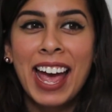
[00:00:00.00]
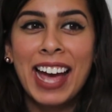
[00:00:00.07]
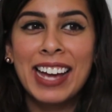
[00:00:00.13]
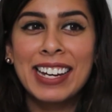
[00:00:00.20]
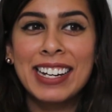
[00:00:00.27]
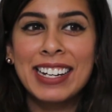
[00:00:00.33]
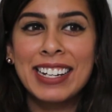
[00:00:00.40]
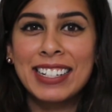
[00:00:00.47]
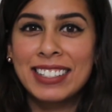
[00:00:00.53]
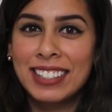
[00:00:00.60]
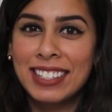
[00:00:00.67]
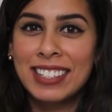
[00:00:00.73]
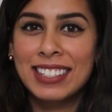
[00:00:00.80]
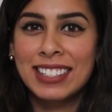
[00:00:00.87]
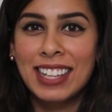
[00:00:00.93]
and
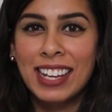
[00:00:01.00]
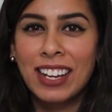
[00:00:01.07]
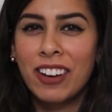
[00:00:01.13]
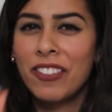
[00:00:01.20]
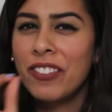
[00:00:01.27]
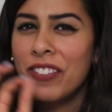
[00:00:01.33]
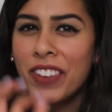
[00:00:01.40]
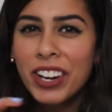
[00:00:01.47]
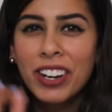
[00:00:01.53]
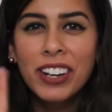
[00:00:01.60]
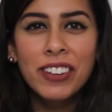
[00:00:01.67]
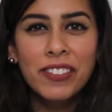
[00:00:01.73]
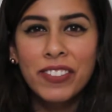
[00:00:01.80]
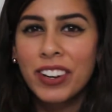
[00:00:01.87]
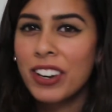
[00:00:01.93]
it's like a
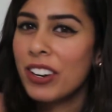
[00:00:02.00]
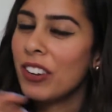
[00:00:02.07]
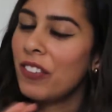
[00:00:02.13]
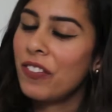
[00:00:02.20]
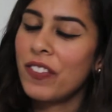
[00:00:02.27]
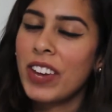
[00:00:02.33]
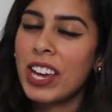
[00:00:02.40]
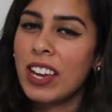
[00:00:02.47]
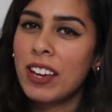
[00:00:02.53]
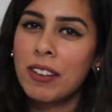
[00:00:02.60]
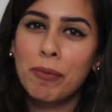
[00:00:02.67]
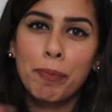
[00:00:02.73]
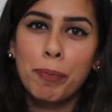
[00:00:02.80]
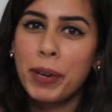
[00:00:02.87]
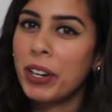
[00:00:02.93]
very faint,